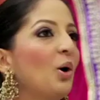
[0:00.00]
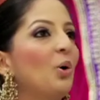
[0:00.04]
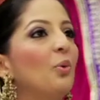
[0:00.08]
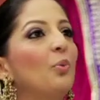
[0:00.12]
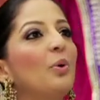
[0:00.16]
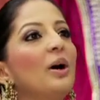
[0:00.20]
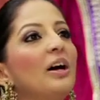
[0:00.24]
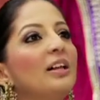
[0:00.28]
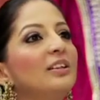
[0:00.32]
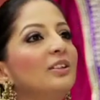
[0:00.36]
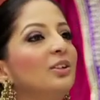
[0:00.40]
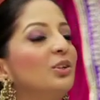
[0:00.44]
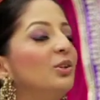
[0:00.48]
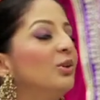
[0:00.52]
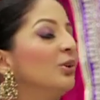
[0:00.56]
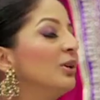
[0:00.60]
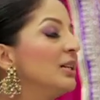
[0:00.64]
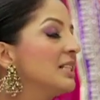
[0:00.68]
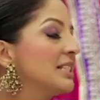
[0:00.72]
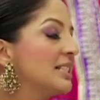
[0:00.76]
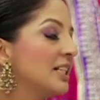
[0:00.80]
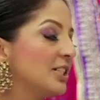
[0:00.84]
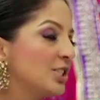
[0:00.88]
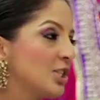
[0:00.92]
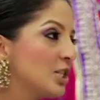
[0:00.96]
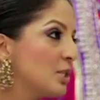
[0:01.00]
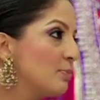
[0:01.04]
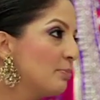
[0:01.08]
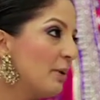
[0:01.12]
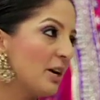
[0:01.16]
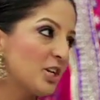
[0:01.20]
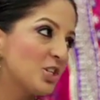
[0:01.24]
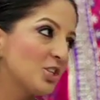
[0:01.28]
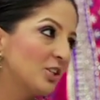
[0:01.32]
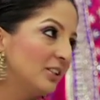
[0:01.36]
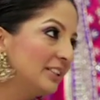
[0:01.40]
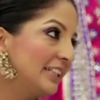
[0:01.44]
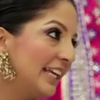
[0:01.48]
Well, it's such a
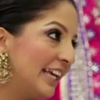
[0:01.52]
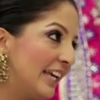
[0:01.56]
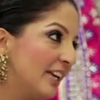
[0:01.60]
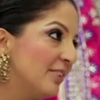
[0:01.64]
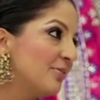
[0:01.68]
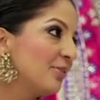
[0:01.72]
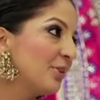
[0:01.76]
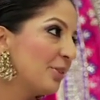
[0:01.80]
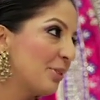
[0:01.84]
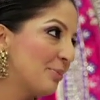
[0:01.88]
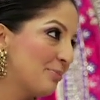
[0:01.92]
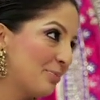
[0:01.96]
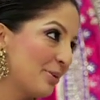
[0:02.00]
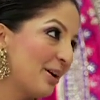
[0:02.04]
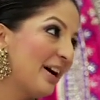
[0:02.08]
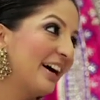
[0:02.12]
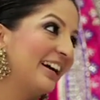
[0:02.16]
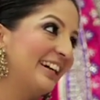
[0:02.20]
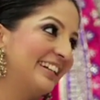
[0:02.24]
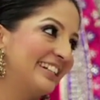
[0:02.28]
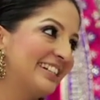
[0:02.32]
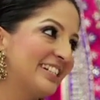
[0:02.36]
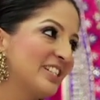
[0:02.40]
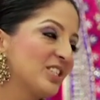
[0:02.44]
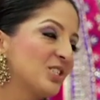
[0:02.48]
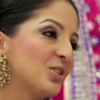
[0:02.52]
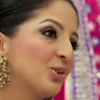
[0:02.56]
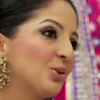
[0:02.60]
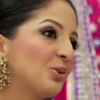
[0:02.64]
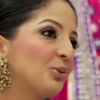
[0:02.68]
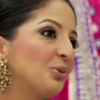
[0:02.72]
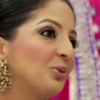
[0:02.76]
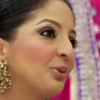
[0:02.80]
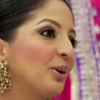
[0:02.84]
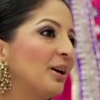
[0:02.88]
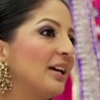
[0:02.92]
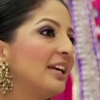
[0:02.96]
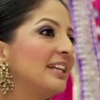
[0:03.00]
special day for the bride,
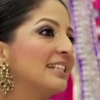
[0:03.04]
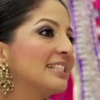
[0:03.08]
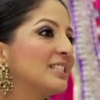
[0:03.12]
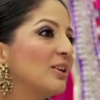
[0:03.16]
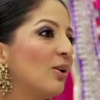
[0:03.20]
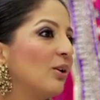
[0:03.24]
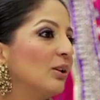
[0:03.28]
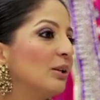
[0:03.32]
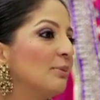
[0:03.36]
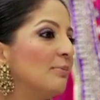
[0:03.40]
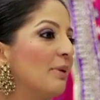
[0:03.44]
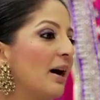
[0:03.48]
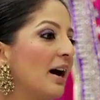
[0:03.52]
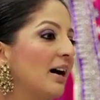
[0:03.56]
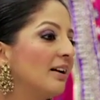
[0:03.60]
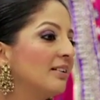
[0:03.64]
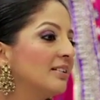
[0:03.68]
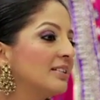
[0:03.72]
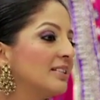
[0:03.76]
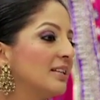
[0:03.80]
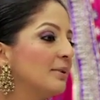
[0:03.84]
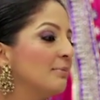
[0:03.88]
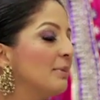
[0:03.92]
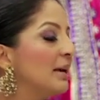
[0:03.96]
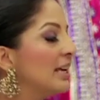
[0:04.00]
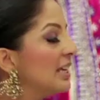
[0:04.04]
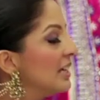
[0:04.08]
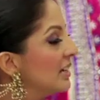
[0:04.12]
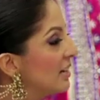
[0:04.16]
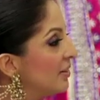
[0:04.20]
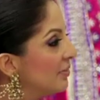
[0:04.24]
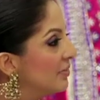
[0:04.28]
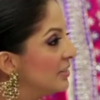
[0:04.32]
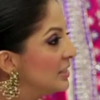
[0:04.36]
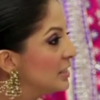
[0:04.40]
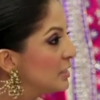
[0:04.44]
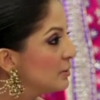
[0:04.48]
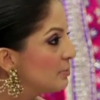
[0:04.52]
so it's all about making her feel